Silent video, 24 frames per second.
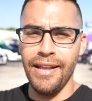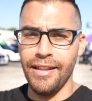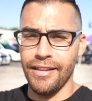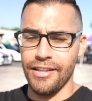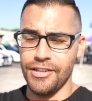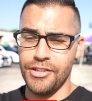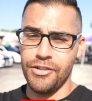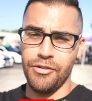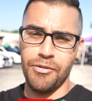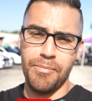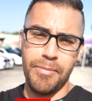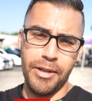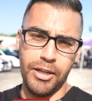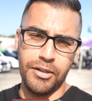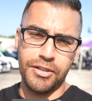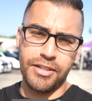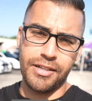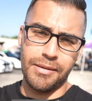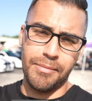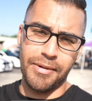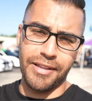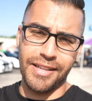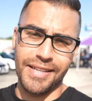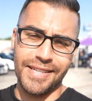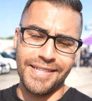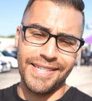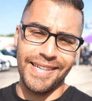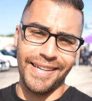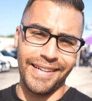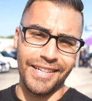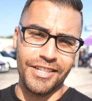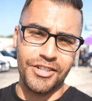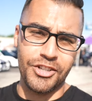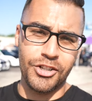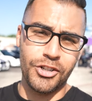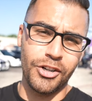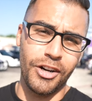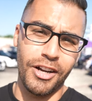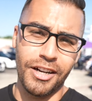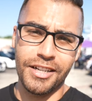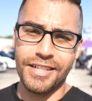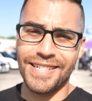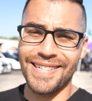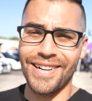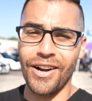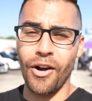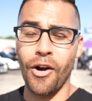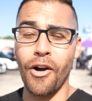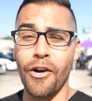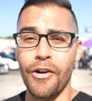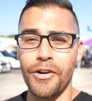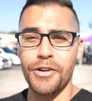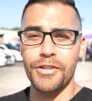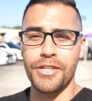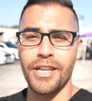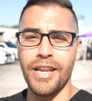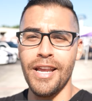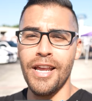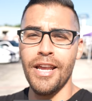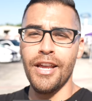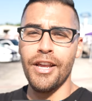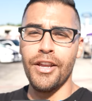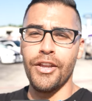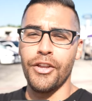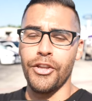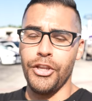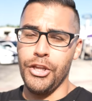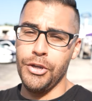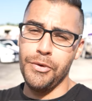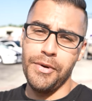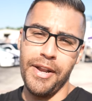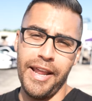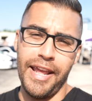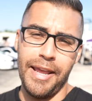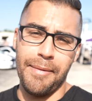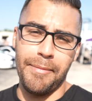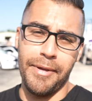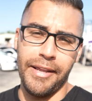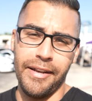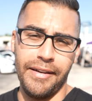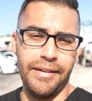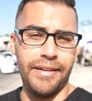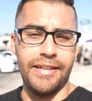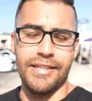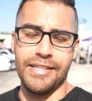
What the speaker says: This dude built some of the sickest trucks, cars, you name it.